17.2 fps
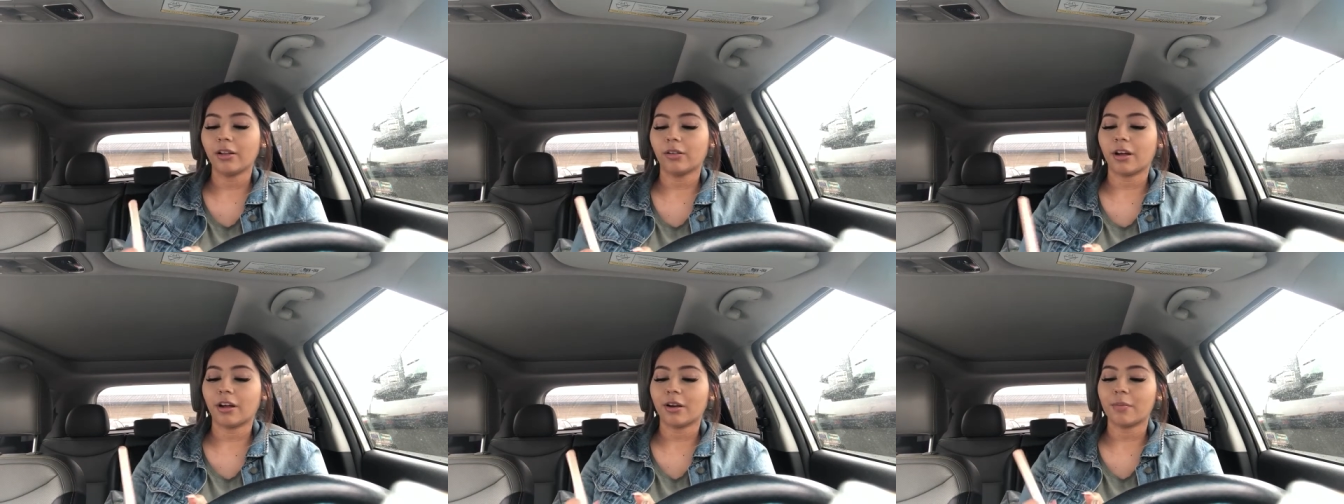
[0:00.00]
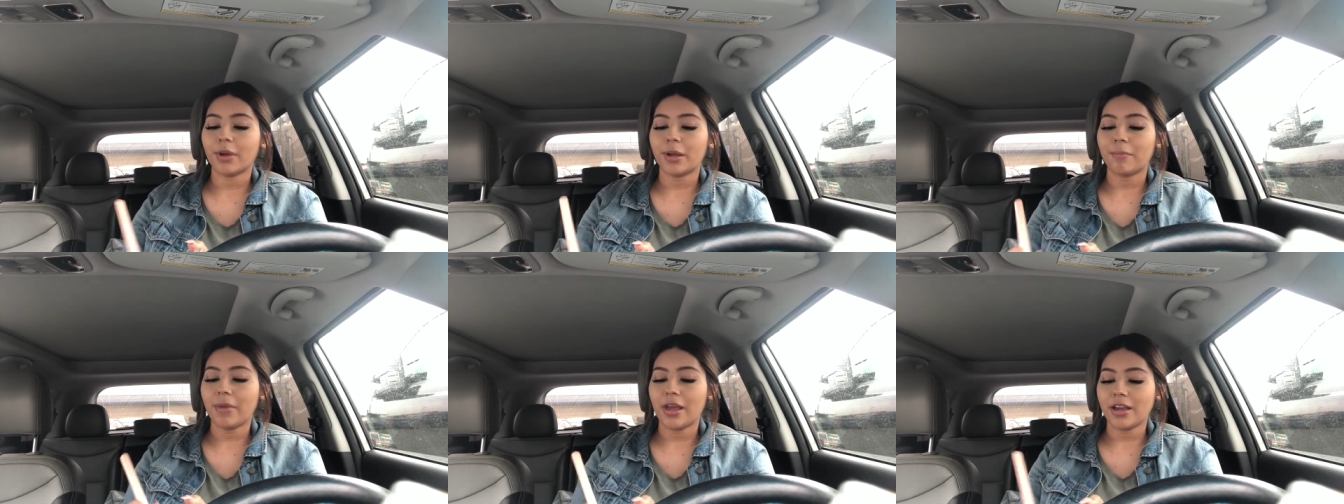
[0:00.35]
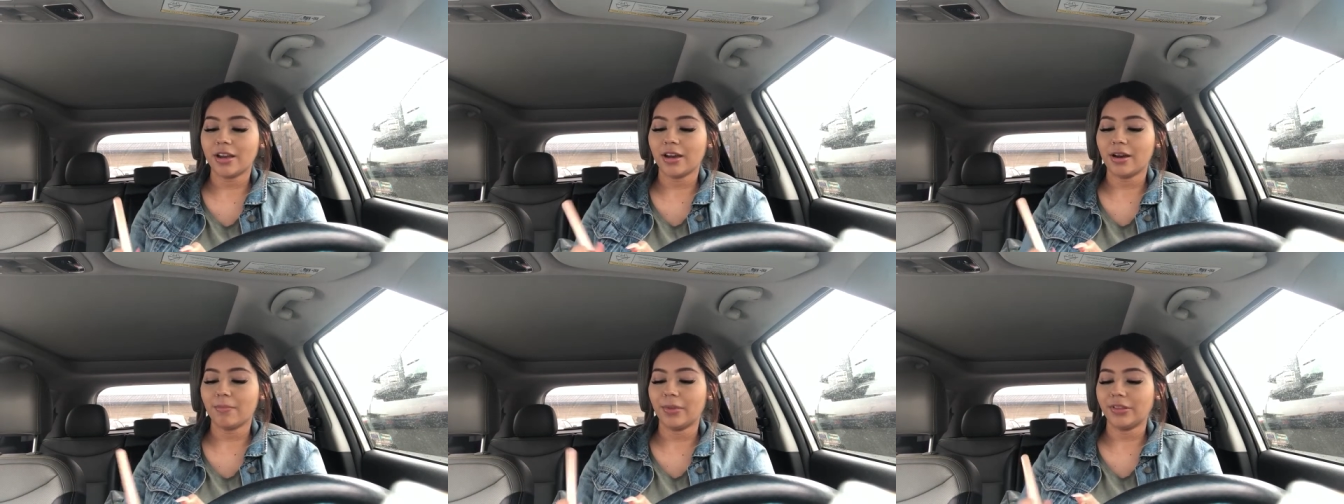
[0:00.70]
a lot of my
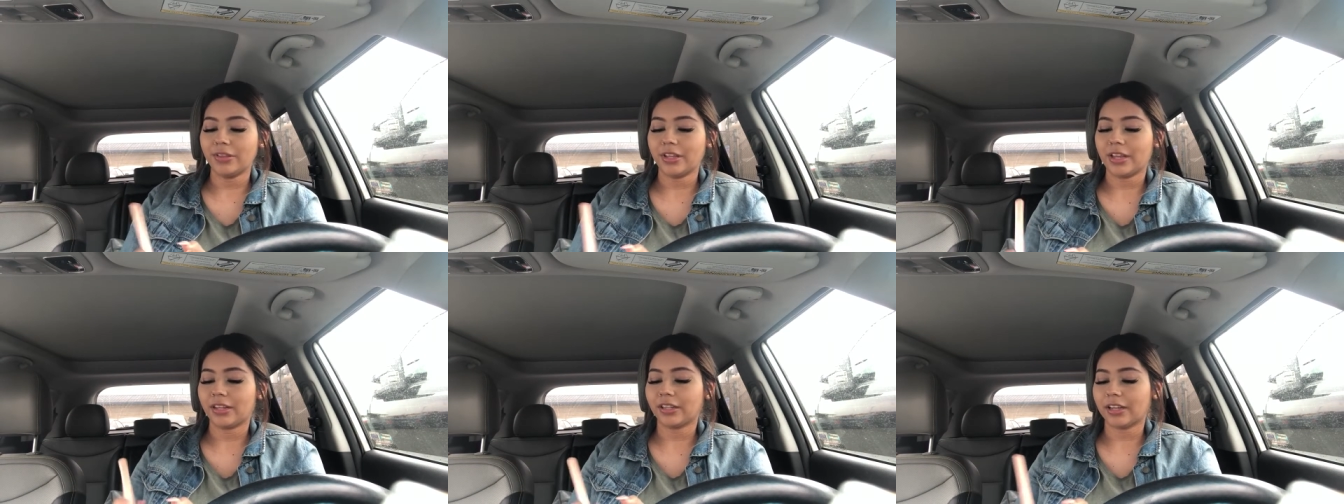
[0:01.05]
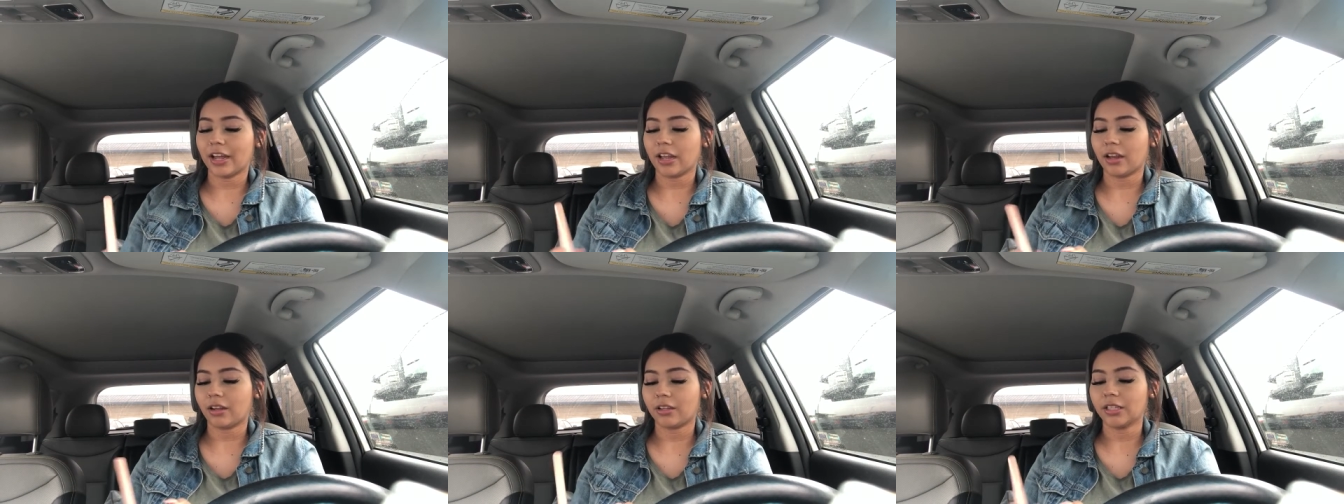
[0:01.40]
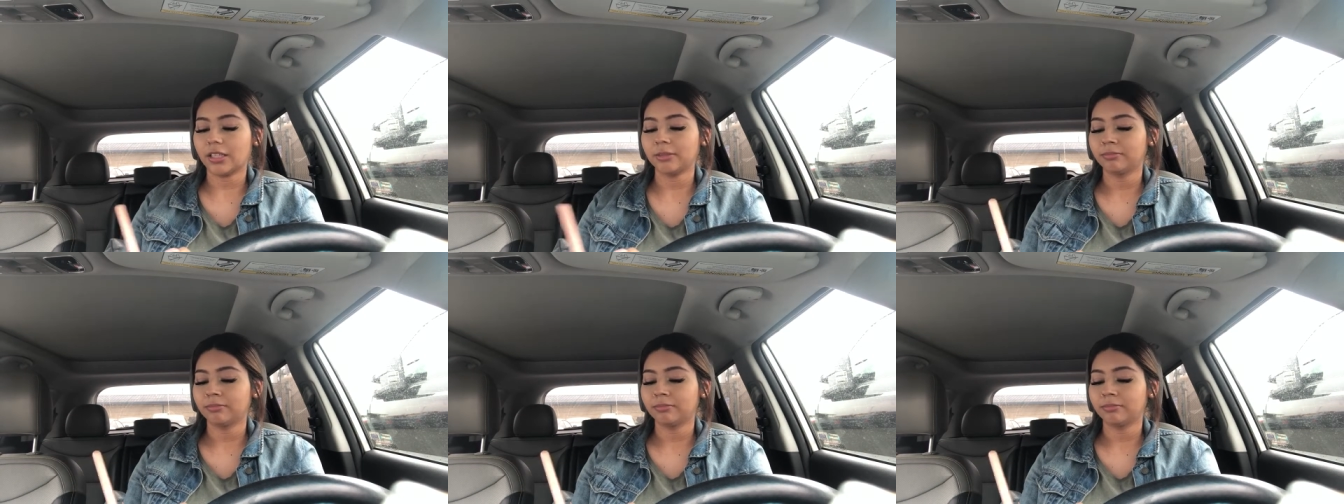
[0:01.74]
makeup and then like,